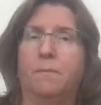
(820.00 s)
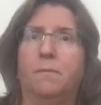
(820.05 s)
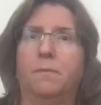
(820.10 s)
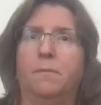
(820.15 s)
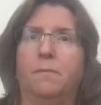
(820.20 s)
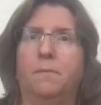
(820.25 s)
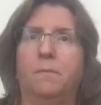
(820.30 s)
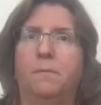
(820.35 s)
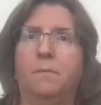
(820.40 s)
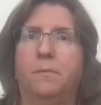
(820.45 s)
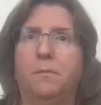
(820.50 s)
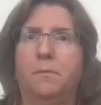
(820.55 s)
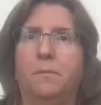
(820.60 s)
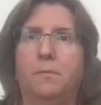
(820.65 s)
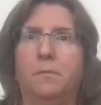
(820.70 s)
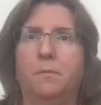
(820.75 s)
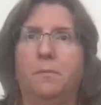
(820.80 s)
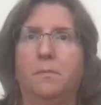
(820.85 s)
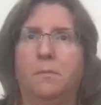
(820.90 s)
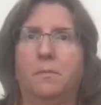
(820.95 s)

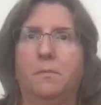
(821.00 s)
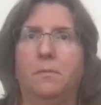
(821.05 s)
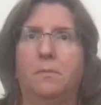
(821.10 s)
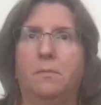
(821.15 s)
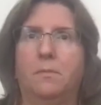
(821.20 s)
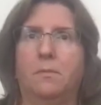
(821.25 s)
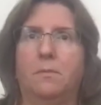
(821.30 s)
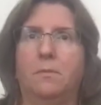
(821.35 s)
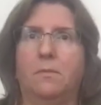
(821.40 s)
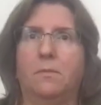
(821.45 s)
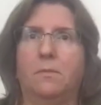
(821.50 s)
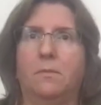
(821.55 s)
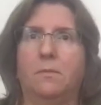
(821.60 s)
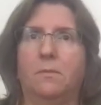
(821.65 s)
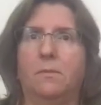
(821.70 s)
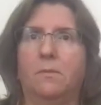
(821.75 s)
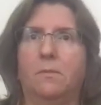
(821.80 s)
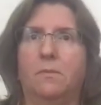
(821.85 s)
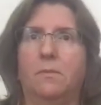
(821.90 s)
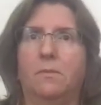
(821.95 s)

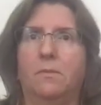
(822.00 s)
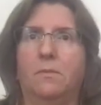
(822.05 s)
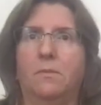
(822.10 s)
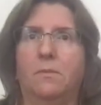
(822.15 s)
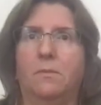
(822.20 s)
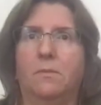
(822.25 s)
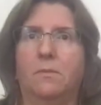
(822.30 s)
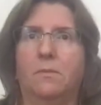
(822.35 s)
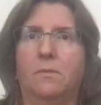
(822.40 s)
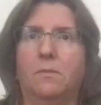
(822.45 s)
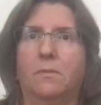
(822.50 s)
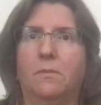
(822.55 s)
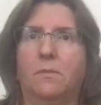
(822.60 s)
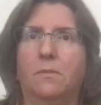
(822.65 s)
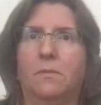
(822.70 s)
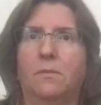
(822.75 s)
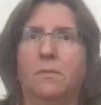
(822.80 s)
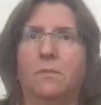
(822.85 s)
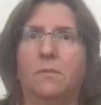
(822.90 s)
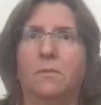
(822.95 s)

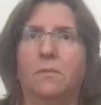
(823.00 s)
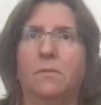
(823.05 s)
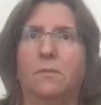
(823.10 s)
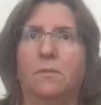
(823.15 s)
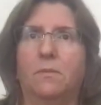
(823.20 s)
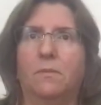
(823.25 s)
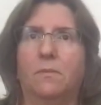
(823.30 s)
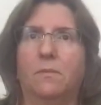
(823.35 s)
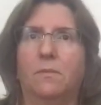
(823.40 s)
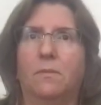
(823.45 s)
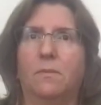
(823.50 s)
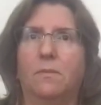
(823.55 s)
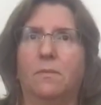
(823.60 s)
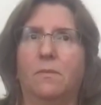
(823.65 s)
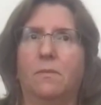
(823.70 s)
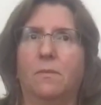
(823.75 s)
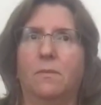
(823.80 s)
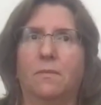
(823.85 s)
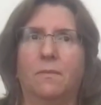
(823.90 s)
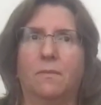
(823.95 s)

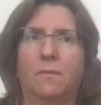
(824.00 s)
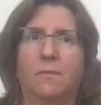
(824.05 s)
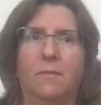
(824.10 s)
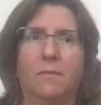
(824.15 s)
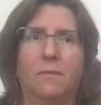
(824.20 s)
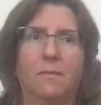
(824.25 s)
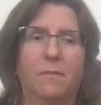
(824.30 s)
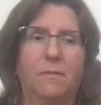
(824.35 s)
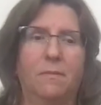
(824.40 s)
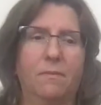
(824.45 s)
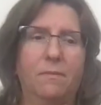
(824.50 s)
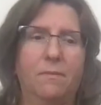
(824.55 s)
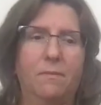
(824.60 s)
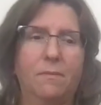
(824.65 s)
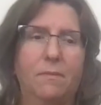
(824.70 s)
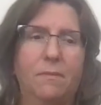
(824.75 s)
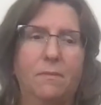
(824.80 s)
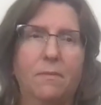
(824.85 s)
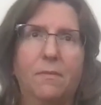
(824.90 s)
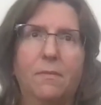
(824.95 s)

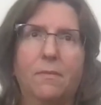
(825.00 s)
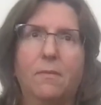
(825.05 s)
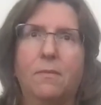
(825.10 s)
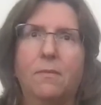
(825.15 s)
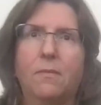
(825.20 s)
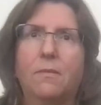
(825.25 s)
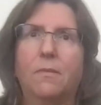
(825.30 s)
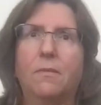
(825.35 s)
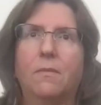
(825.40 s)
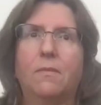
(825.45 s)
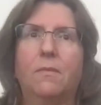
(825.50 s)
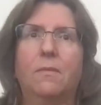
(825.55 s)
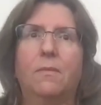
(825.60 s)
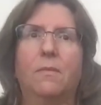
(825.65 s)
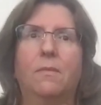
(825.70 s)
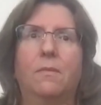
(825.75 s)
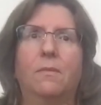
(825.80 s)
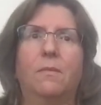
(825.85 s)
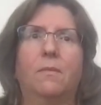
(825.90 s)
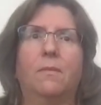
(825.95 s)
No one is speaking in this clip.